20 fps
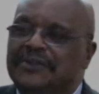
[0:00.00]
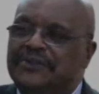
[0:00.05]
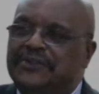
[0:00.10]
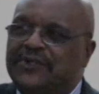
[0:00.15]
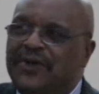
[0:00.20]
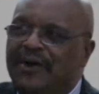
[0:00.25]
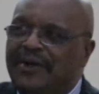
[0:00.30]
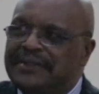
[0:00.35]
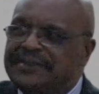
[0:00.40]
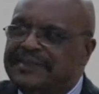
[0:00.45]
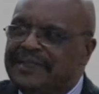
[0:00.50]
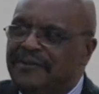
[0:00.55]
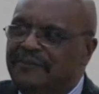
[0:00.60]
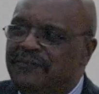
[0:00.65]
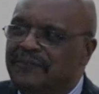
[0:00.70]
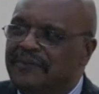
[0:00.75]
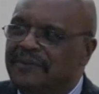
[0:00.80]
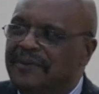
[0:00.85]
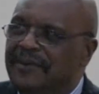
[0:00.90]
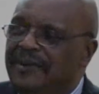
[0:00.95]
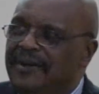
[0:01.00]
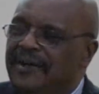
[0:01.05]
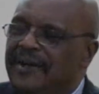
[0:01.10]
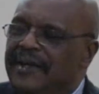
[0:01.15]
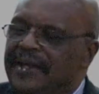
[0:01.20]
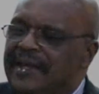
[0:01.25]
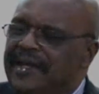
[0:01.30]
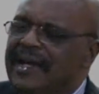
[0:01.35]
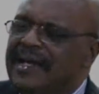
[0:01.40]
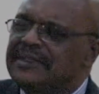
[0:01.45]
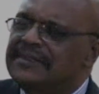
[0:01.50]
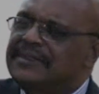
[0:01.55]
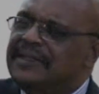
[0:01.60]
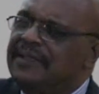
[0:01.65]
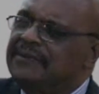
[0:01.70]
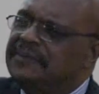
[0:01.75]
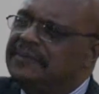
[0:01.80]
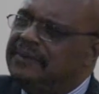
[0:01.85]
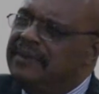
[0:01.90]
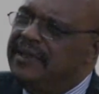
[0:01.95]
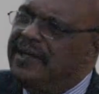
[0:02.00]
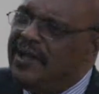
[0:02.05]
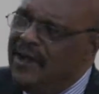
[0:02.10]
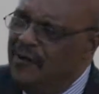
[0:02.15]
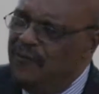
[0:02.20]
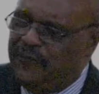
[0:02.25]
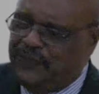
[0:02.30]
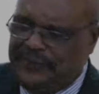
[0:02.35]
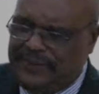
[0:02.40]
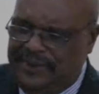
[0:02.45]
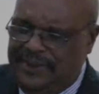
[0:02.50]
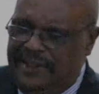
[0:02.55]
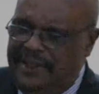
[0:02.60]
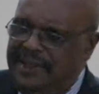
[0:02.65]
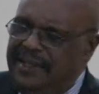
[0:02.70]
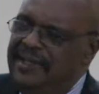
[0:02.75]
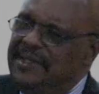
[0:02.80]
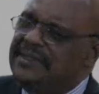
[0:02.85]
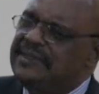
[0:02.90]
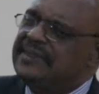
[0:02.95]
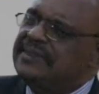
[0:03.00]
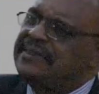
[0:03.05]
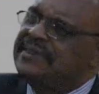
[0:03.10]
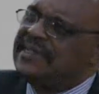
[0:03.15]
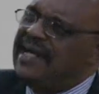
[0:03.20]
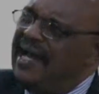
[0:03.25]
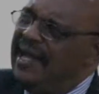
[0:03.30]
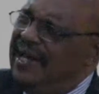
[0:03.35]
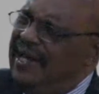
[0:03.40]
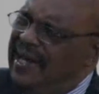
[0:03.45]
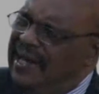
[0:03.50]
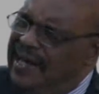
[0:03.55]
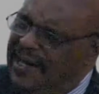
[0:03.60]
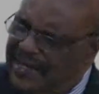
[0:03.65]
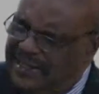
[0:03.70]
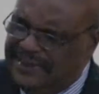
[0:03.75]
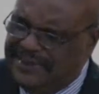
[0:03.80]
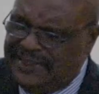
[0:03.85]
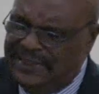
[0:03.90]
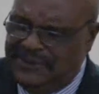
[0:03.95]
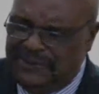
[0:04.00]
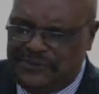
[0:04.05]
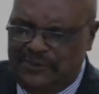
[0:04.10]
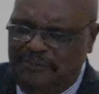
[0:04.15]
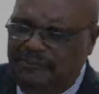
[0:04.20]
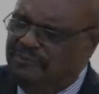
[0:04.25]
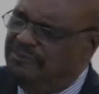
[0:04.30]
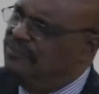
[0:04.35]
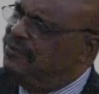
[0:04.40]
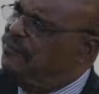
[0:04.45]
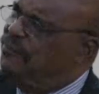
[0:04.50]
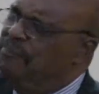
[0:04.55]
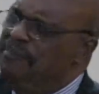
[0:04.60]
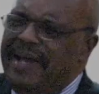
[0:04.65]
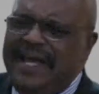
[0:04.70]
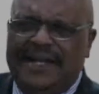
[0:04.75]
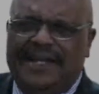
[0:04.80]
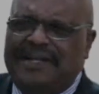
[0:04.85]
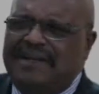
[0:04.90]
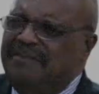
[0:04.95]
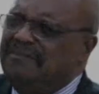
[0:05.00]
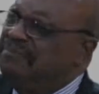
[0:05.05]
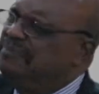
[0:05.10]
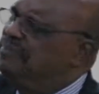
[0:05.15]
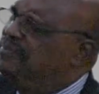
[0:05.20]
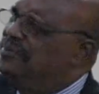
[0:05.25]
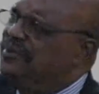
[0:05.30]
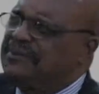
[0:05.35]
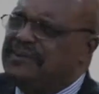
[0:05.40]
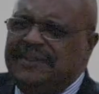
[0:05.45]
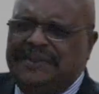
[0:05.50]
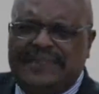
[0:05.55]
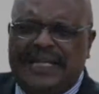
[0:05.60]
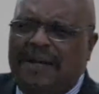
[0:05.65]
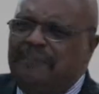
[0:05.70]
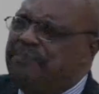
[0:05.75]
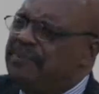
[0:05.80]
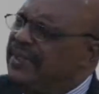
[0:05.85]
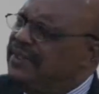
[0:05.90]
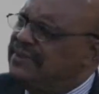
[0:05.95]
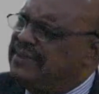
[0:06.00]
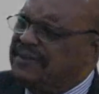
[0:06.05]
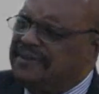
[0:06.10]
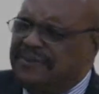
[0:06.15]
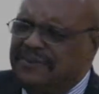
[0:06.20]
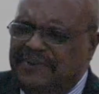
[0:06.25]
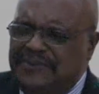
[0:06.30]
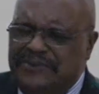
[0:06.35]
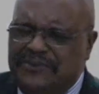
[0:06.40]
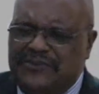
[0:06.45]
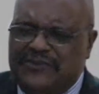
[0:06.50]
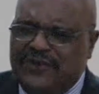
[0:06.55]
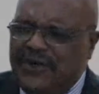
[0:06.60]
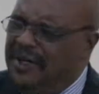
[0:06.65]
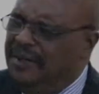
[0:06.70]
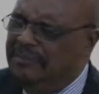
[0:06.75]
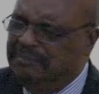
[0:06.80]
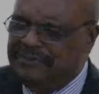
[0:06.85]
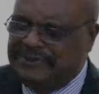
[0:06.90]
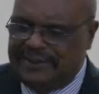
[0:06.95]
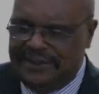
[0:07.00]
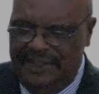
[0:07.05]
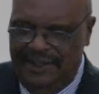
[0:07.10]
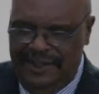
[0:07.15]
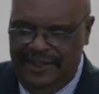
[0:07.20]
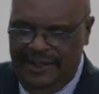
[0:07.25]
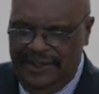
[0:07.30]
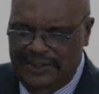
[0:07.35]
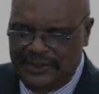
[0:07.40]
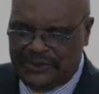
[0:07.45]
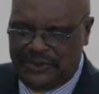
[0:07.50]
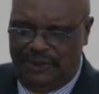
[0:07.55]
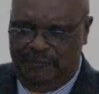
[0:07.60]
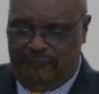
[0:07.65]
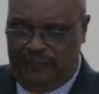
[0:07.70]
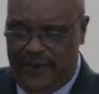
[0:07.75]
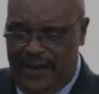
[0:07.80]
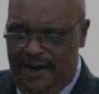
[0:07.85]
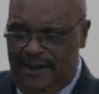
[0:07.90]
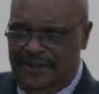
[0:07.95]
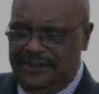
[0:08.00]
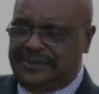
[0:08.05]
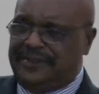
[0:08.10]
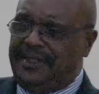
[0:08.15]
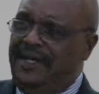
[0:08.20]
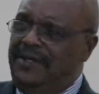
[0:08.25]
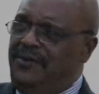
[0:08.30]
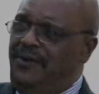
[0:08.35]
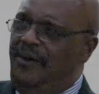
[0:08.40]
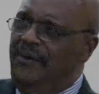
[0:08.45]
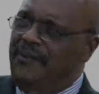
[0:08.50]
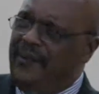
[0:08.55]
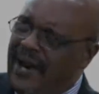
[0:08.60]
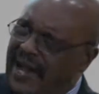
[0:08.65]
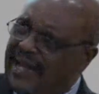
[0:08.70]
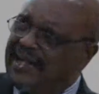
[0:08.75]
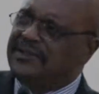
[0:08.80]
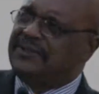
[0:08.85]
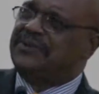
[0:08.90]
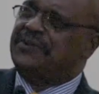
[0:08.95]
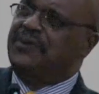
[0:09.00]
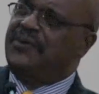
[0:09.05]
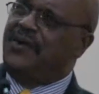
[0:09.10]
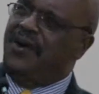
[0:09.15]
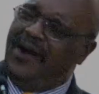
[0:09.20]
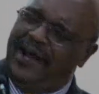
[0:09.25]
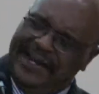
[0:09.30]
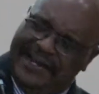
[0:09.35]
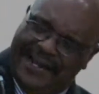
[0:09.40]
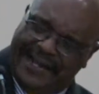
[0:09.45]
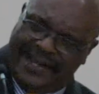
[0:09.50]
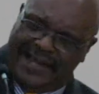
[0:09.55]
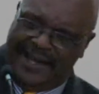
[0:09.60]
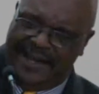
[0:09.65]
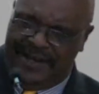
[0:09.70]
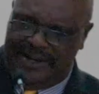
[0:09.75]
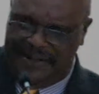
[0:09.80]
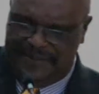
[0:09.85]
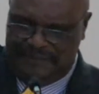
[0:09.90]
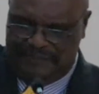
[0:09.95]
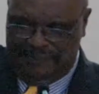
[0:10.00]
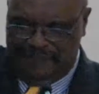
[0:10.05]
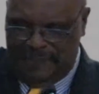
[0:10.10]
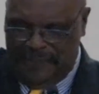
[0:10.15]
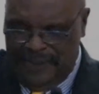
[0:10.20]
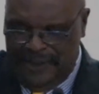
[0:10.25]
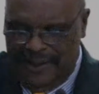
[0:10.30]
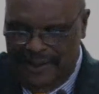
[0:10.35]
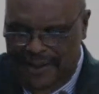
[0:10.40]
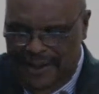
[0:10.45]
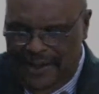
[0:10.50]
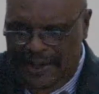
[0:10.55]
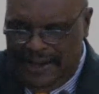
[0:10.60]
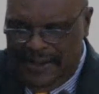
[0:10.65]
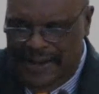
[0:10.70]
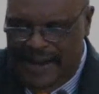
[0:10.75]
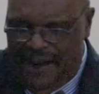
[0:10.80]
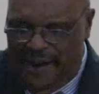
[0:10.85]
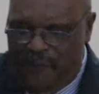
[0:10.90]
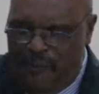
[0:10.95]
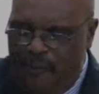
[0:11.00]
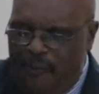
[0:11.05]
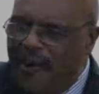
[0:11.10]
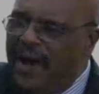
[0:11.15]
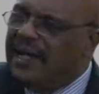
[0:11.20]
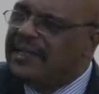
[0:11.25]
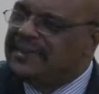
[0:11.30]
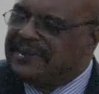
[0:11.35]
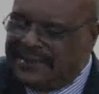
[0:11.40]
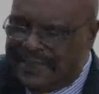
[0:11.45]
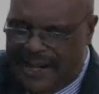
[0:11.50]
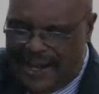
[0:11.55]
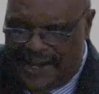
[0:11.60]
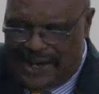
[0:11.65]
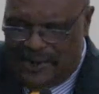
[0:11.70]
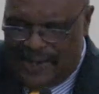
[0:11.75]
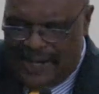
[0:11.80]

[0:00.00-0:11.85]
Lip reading: Joseph. He has a gift. He's talented to interpret dreams. So Pharaoh said, all right, go and get him. Now what I